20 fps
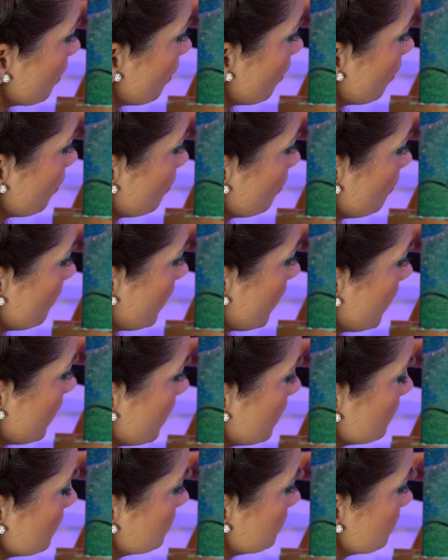
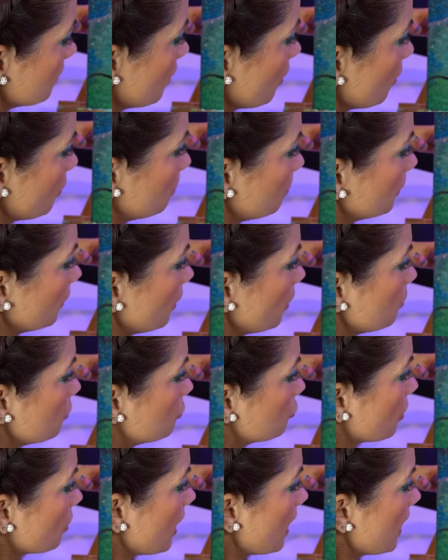always go blow
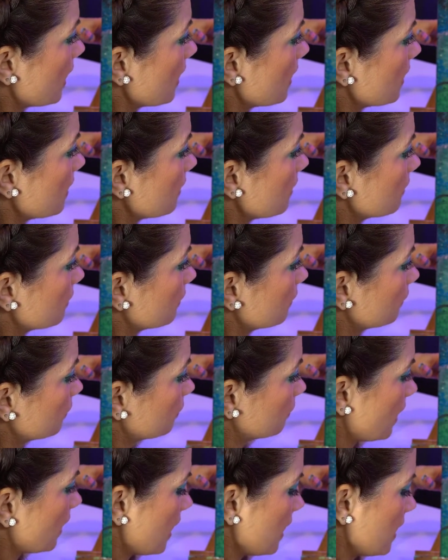dry it,
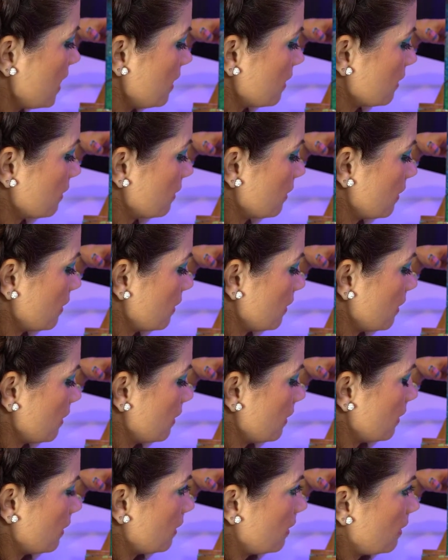right?
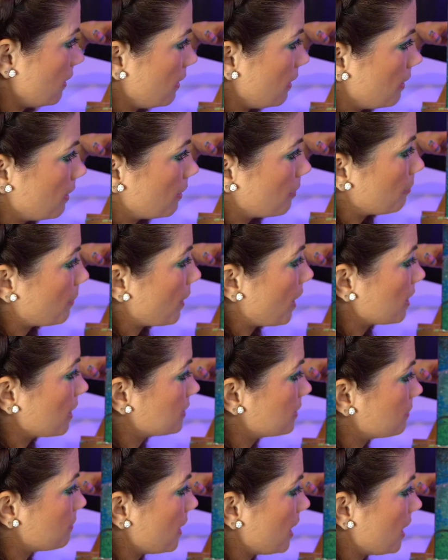
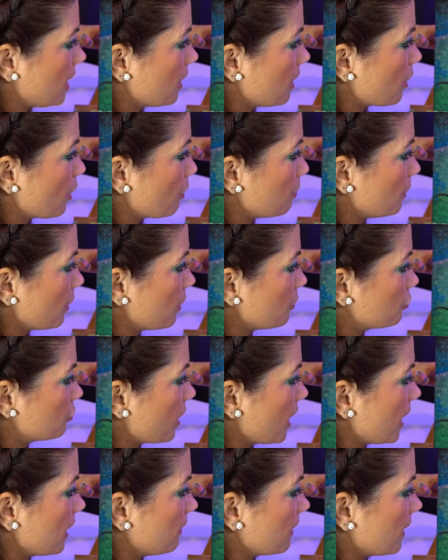Pause me, go blow
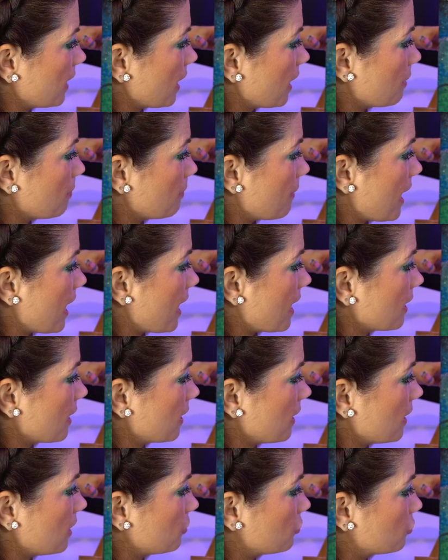dry, and then come
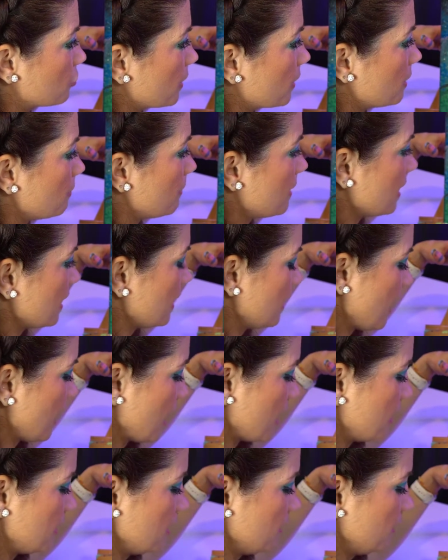back and join me
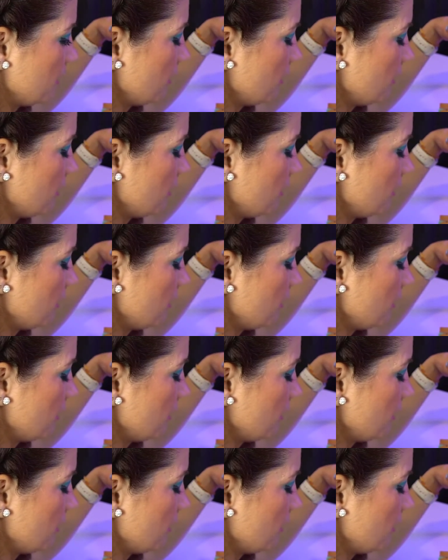again.